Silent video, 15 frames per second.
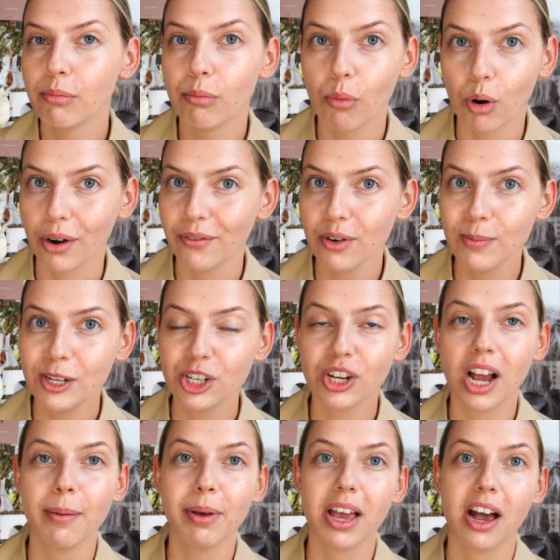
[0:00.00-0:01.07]
more information
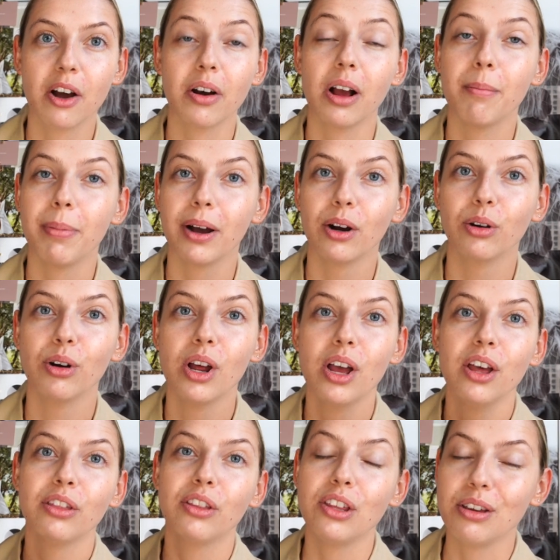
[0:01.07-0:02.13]
coming out about
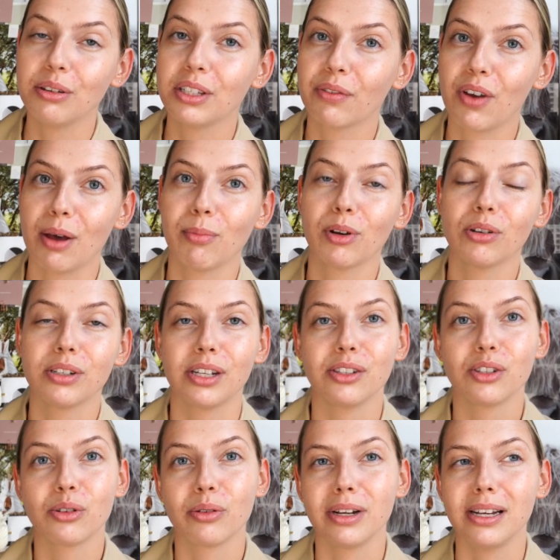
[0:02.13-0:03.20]
the use of chemical
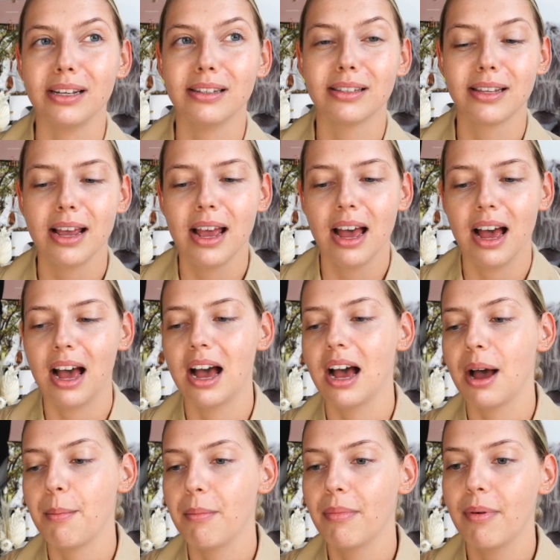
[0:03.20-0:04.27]
sunscreens.
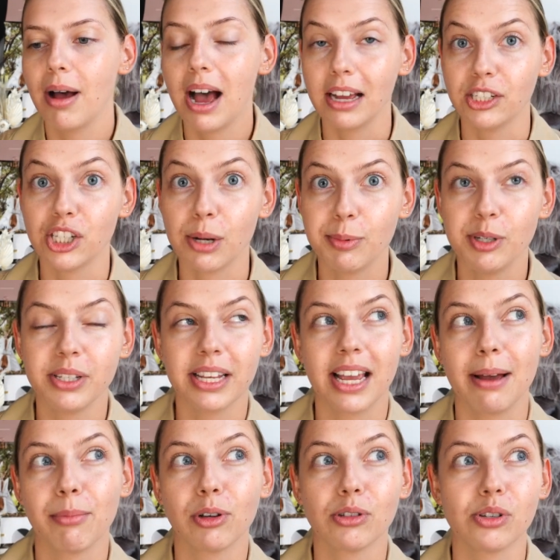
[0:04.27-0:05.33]
I stopped using
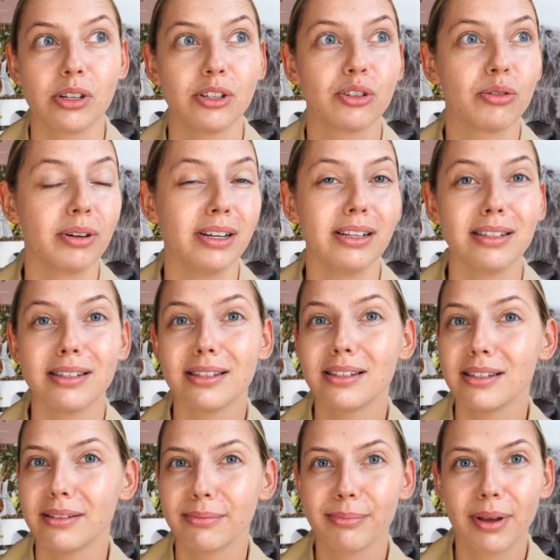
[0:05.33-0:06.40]
chemical
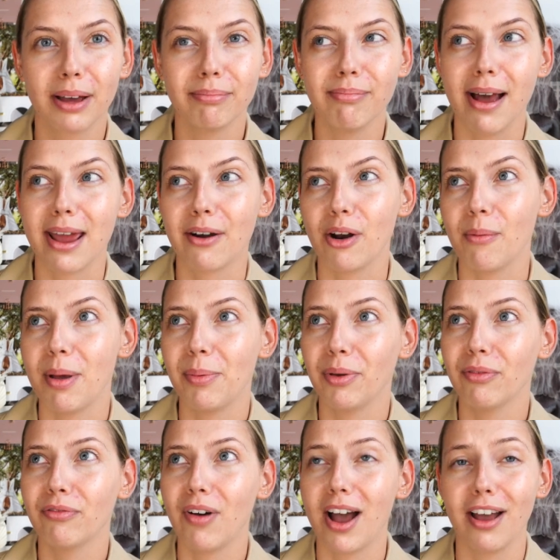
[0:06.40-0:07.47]
sunscreens, I don't know, maybe
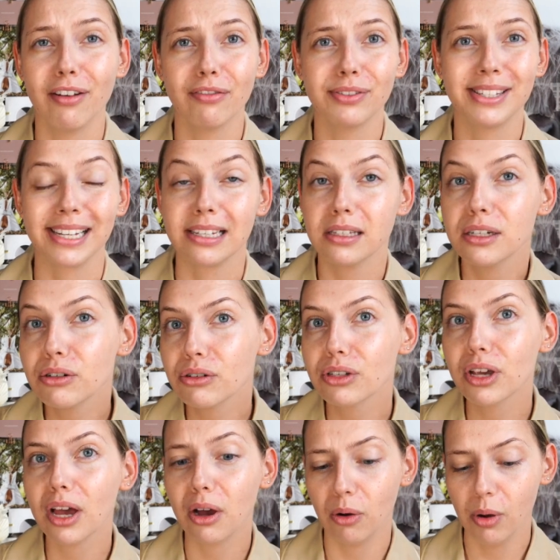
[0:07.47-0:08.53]
5-6 years
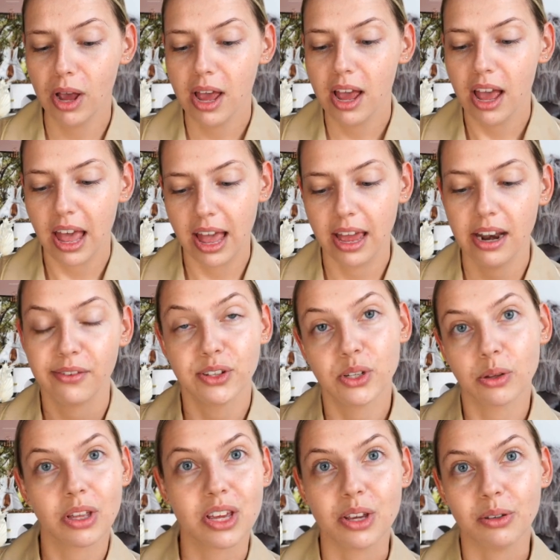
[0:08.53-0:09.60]
ago, and have
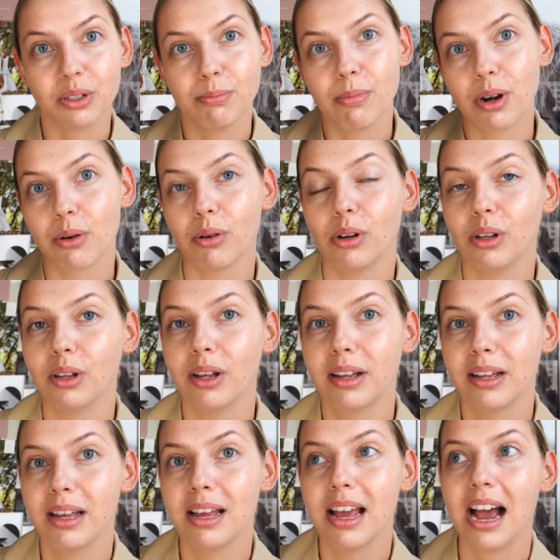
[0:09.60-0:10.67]
solely used mineral.
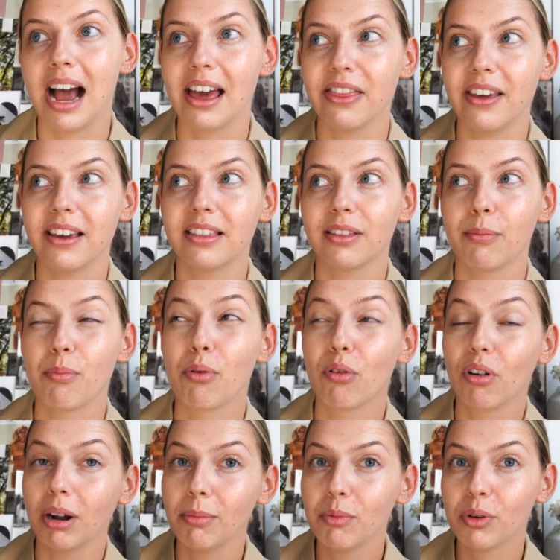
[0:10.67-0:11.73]
I think the
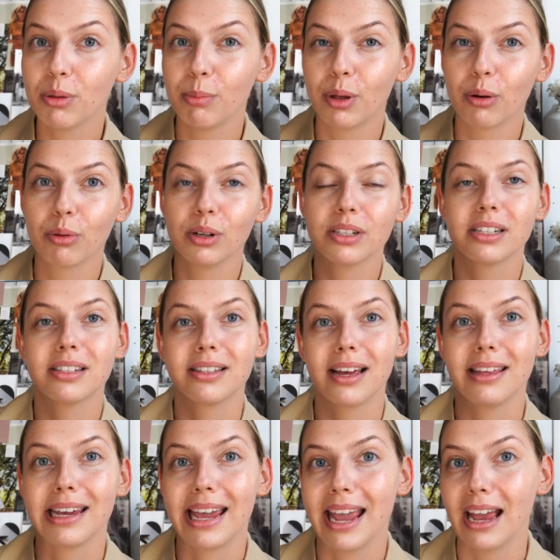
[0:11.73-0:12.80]
problem with minerals is
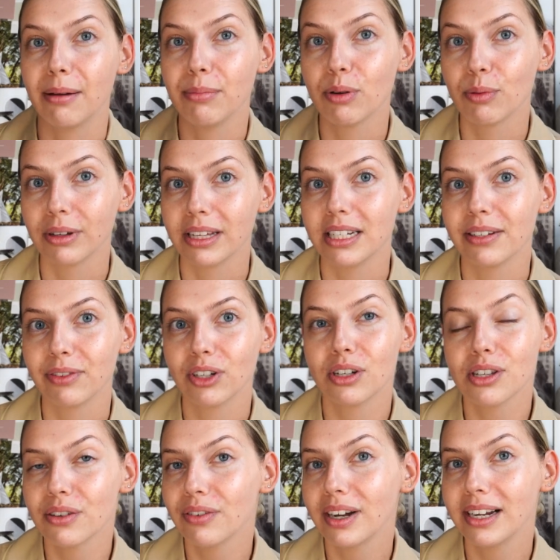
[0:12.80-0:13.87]
that it can be really
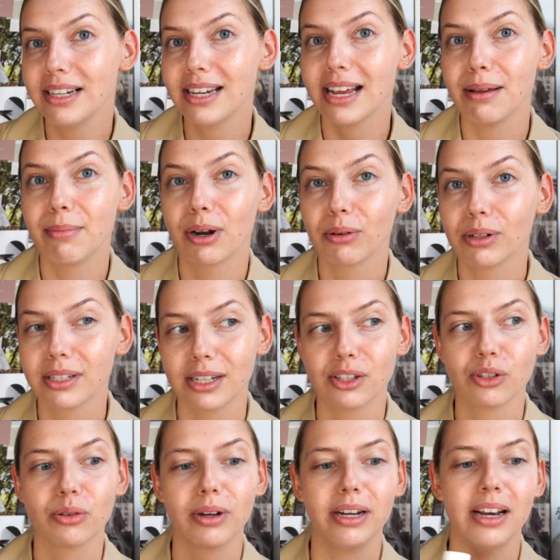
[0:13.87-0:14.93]
difficult to find a mineral
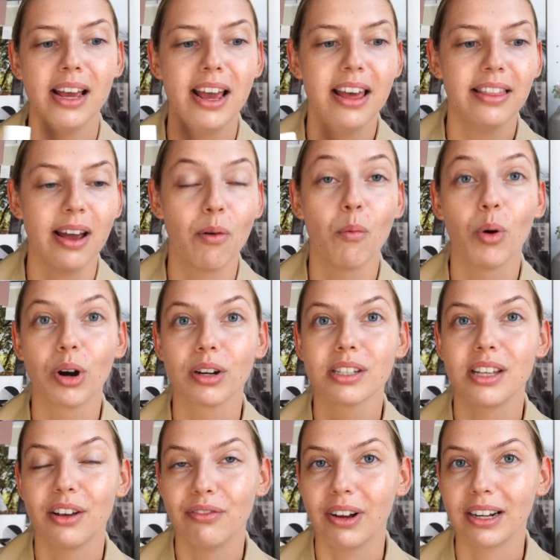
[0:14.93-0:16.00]
sunscreen that
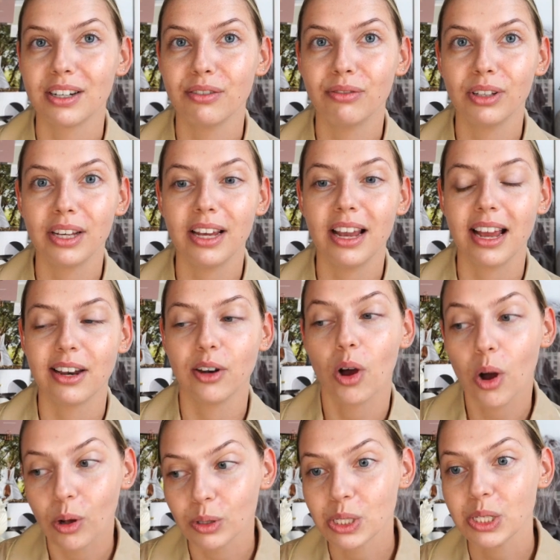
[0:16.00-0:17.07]
works effectively and
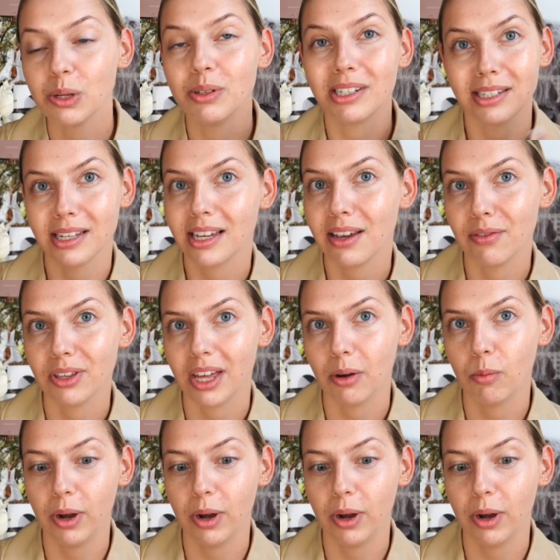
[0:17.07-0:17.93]
also doesn't give you that